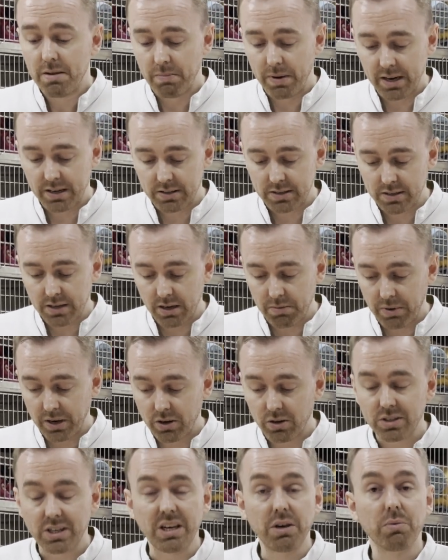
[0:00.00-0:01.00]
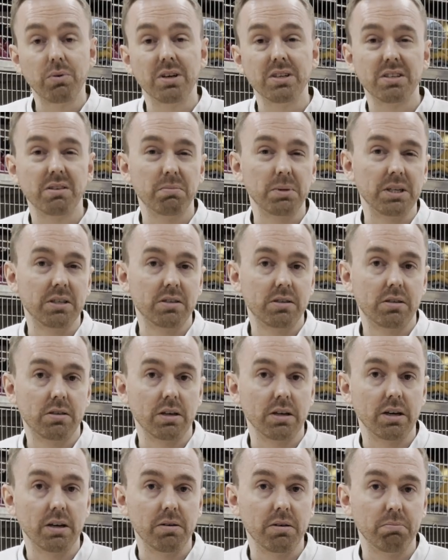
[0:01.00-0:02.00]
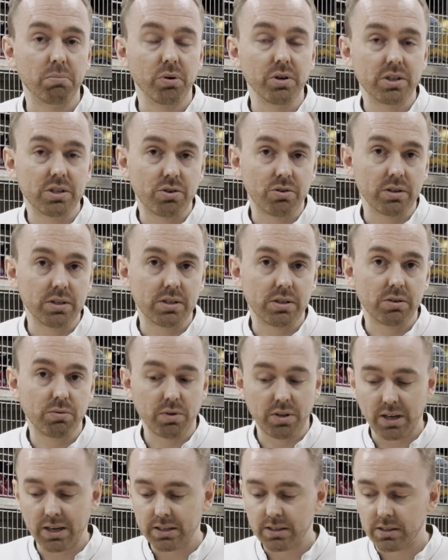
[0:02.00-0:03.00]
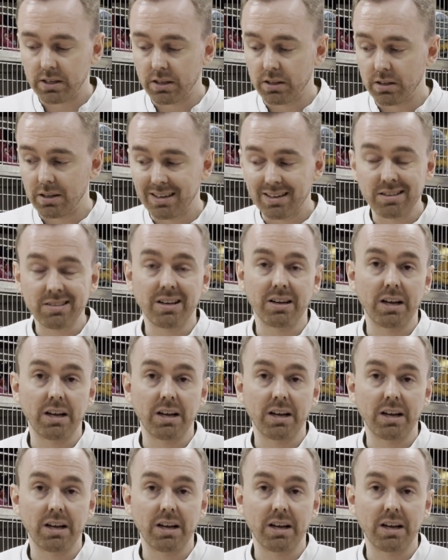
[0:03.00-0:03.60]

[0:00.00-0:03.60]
but because he was a bit boisterous with us and didn't